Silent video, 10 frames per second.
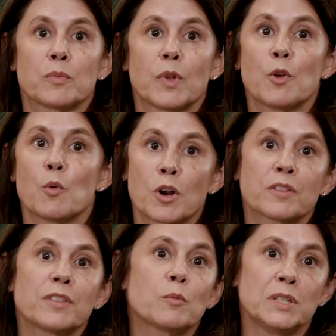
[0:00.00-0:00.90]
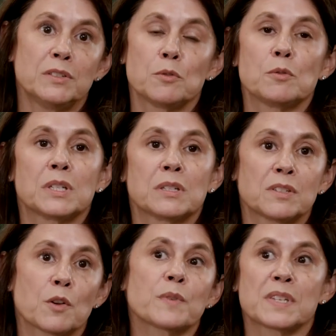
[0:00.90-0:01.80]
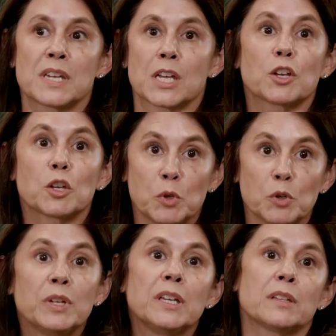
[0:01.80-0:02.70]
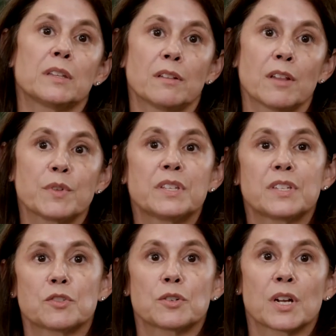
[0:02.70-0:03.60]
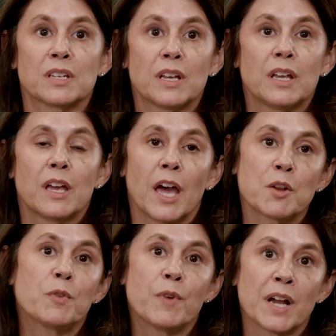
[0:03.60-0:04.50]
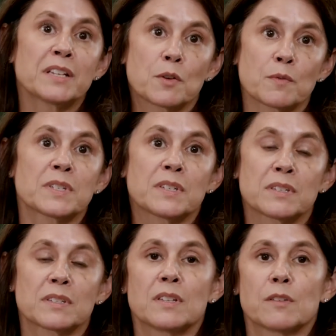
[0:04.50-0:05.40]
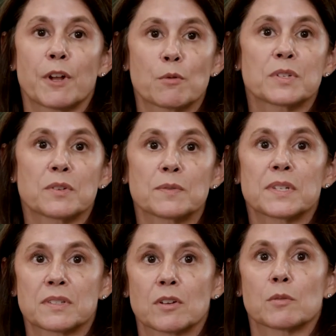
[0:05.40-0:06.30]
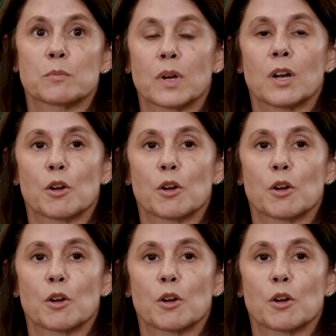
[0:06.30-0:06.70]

the work that we do in servicing the community in the 11th District and in providing services to the Federal Reserve System